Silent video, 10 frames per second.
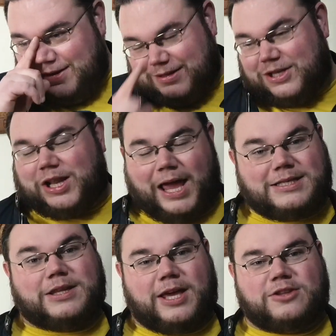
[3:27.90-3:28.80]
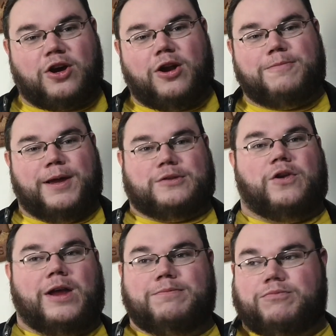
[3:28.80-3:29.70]
you'd like to think they're going to pick
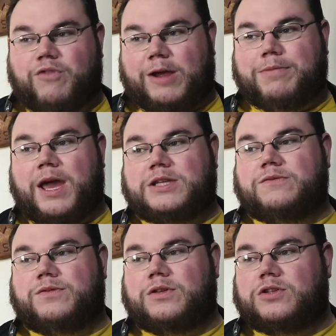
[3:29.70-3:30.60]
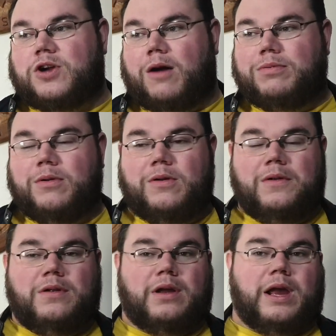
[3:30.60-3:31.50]
the right person for the job.
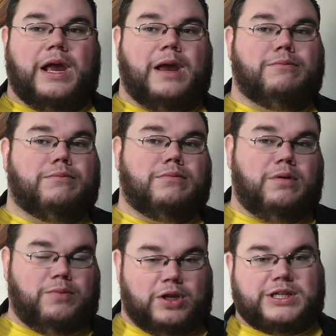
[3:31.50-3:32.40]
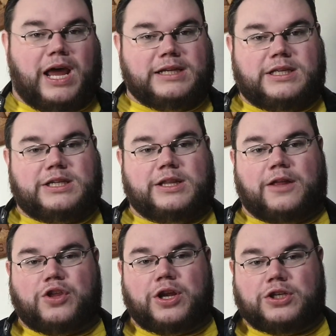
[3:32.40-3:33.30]
But it's nice to see
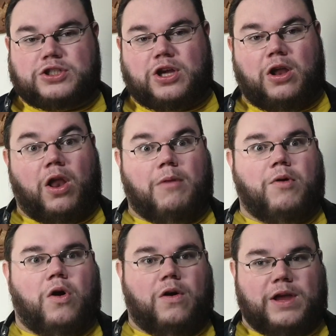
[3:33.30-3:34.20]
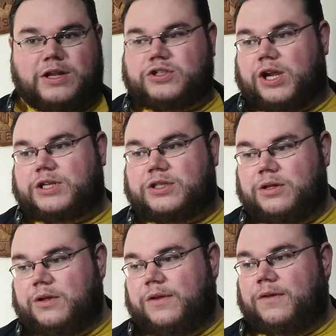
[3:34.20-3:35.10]
that there is a lot more interest
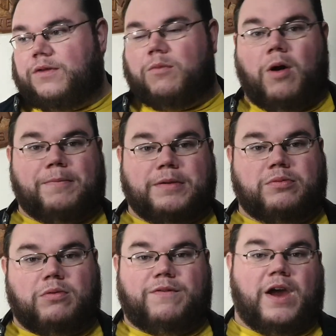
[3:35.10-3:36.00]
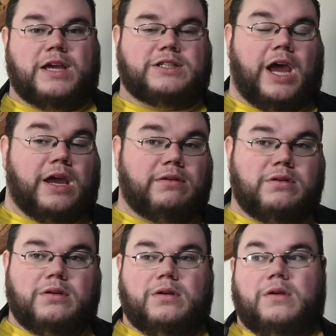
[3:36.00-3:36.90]
than what people were first saying.
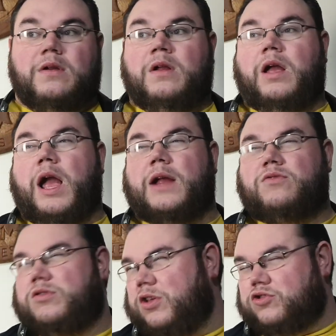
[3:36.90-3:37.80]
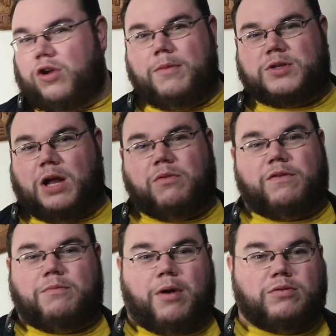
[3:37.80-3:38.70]
There's rumours that we've
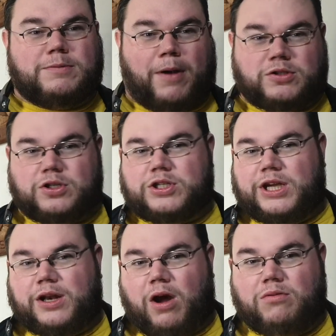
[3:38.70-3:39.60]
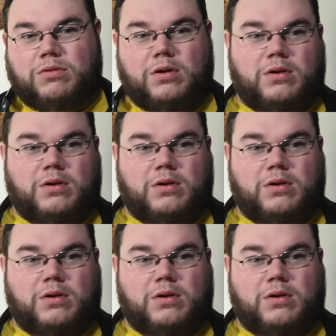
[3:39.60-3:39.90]
approached Pochettino.